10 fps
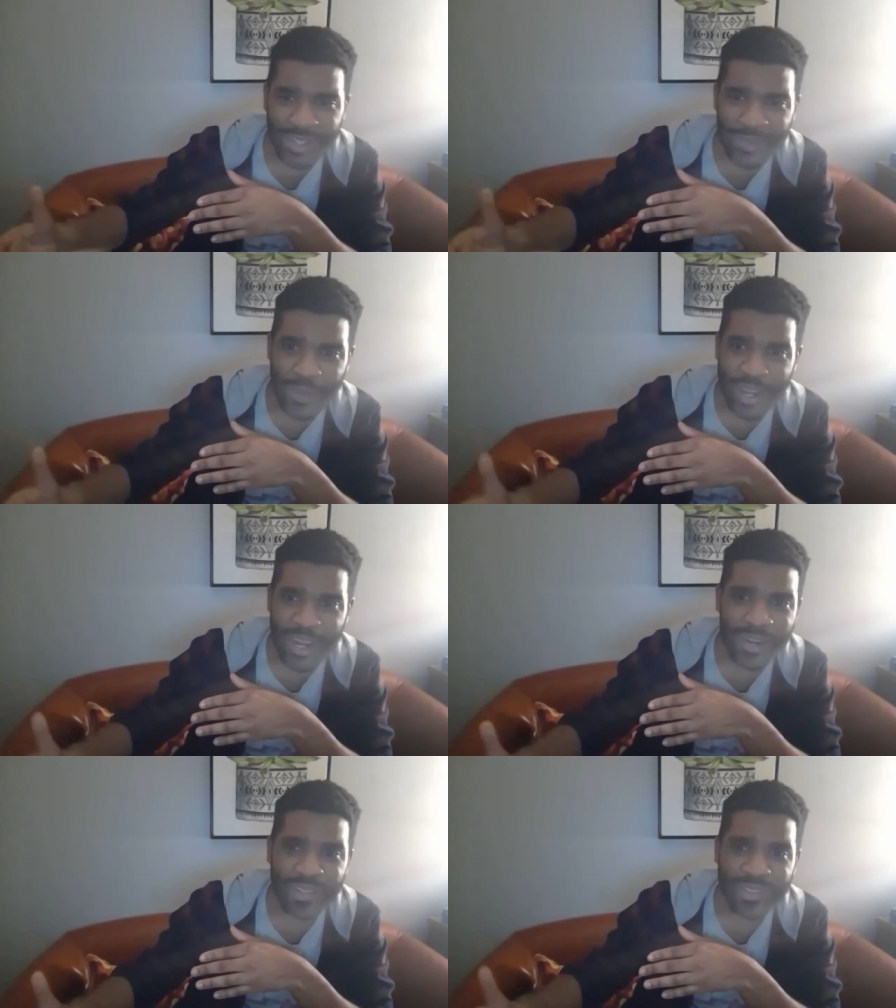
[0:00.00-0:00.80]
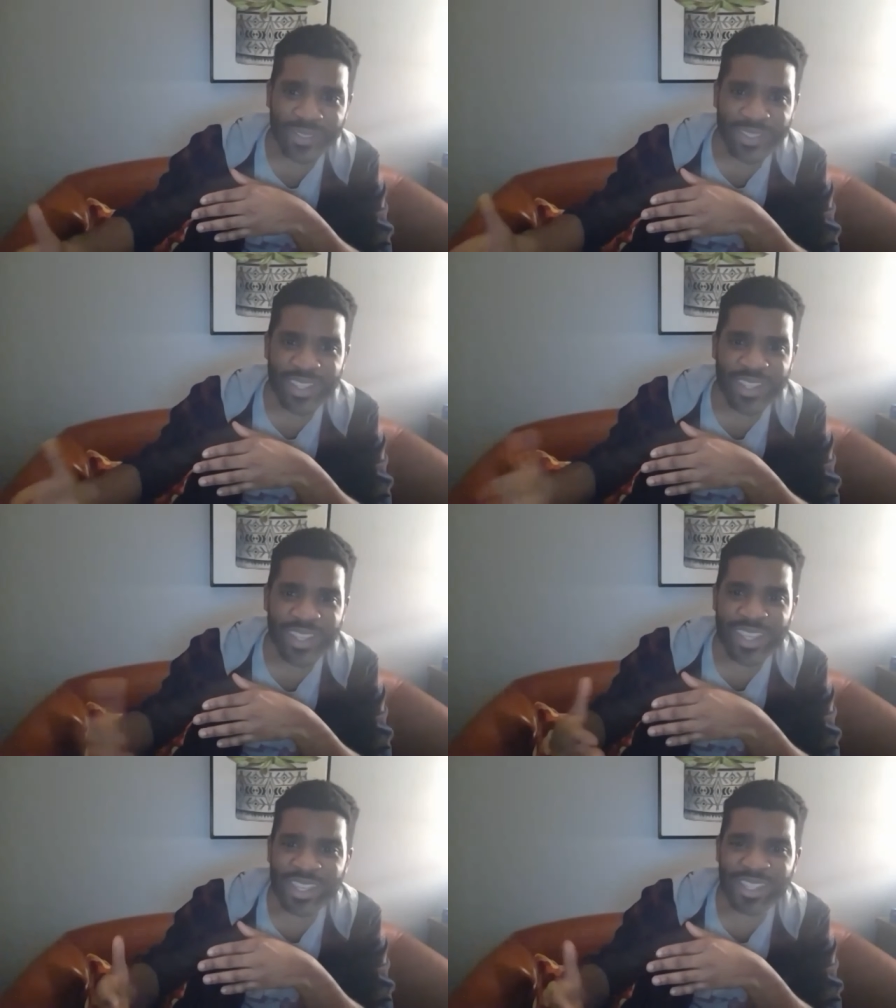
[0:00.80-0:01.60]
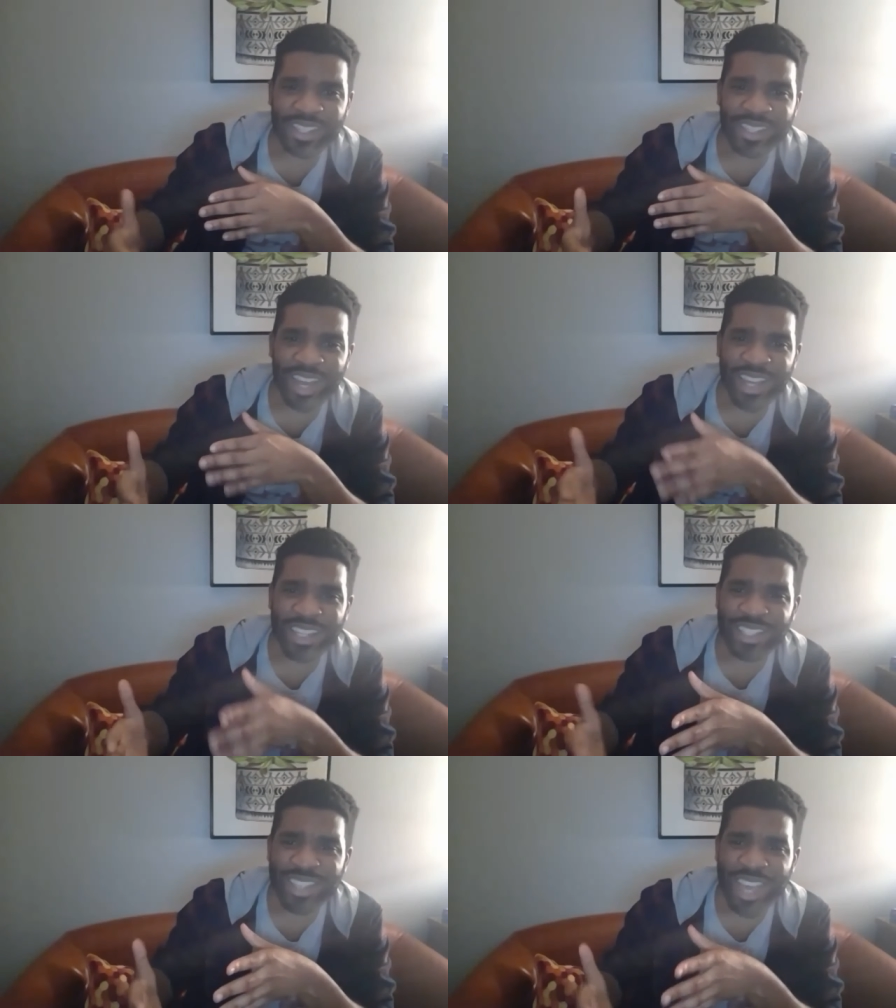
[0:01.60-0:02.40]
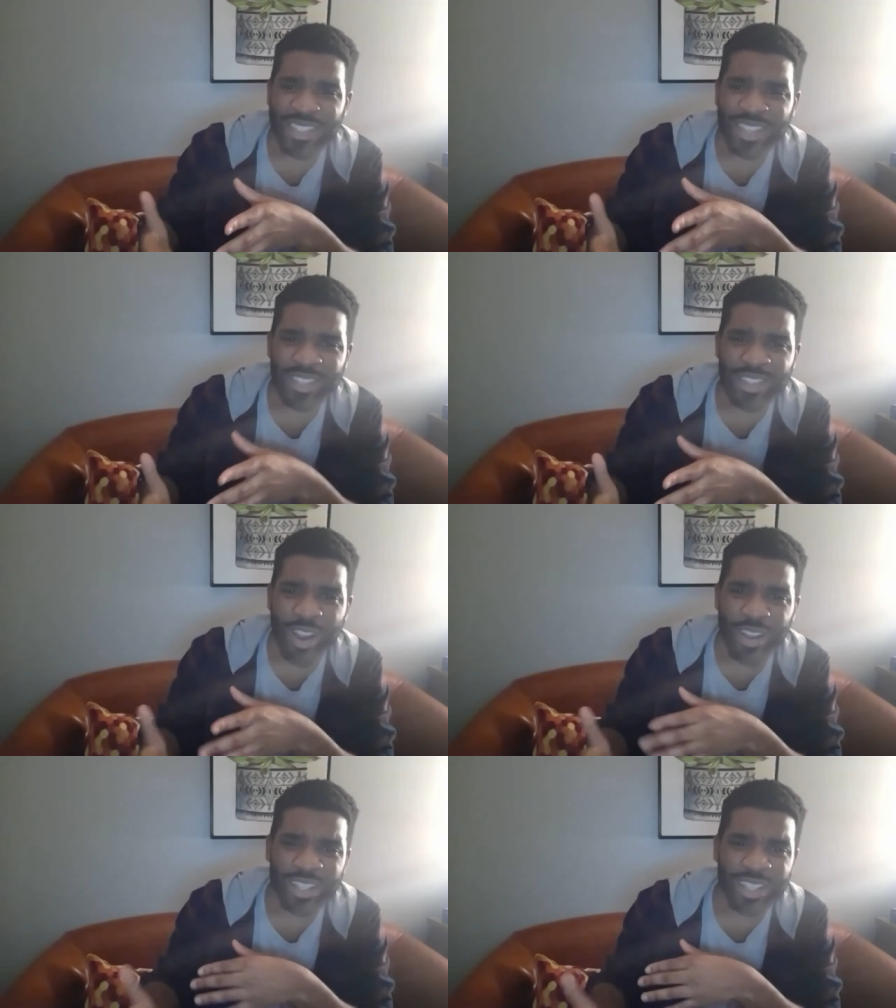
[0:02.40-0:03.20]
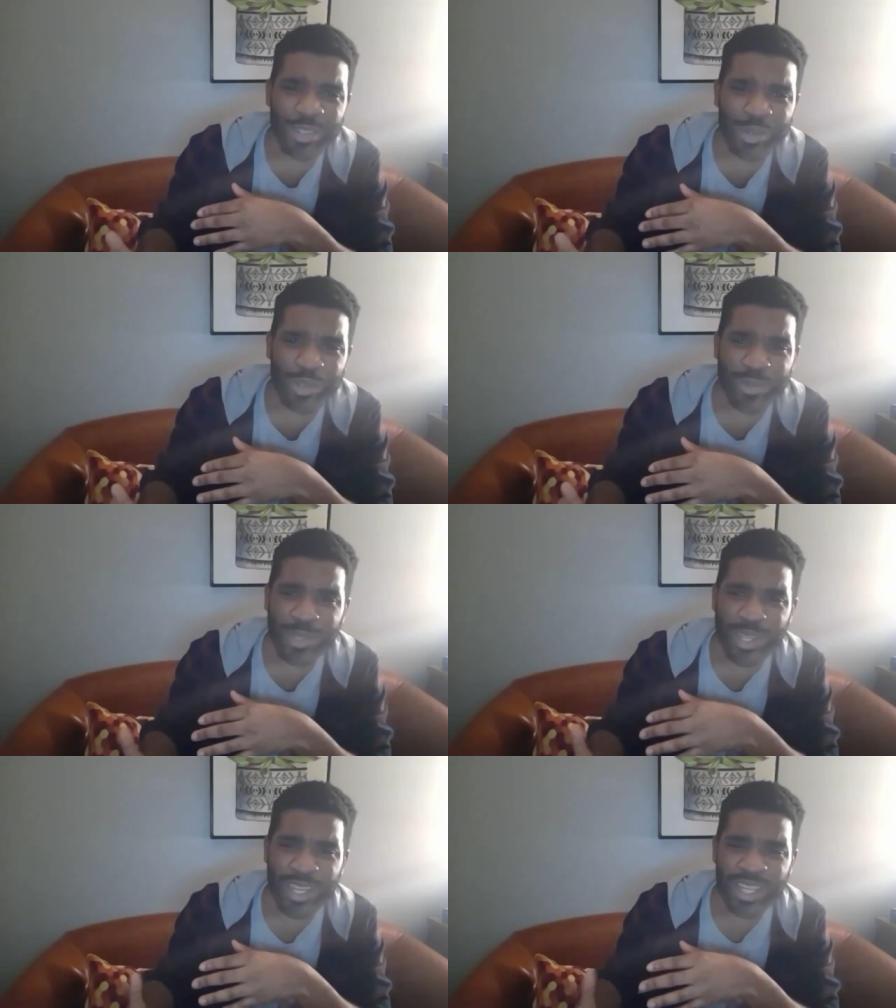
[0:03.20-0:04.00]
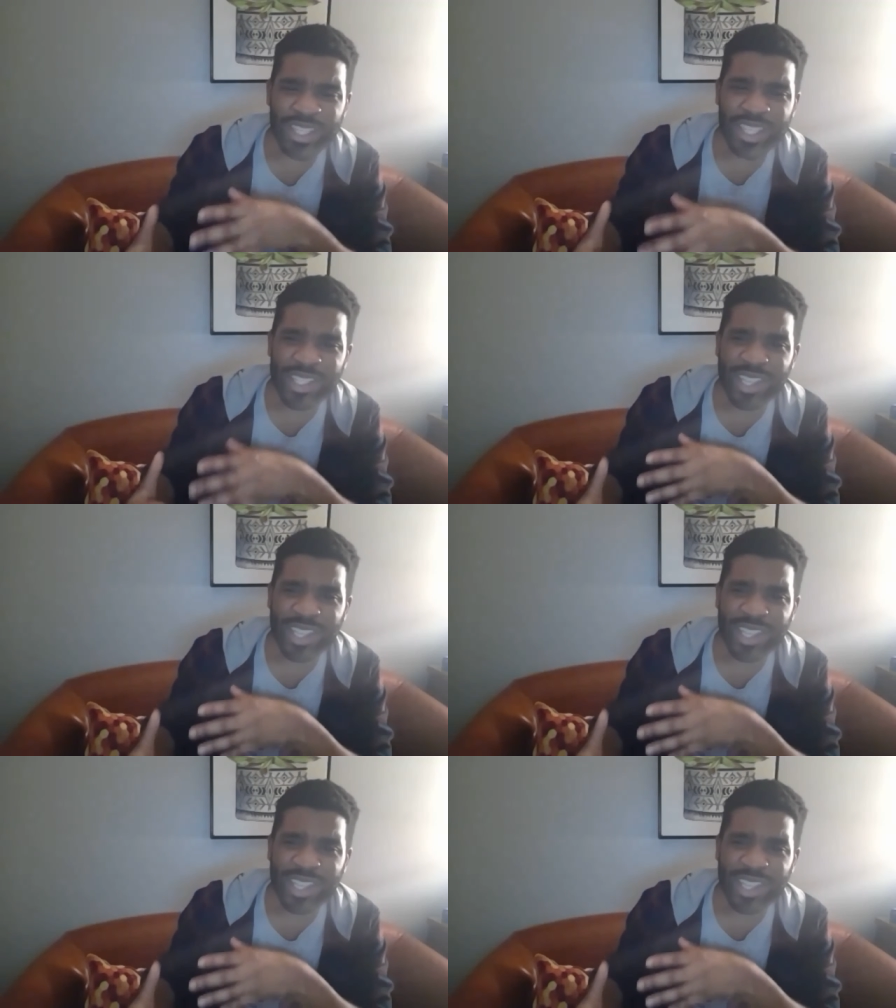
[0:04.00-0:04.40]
where he just has this darkness to him, this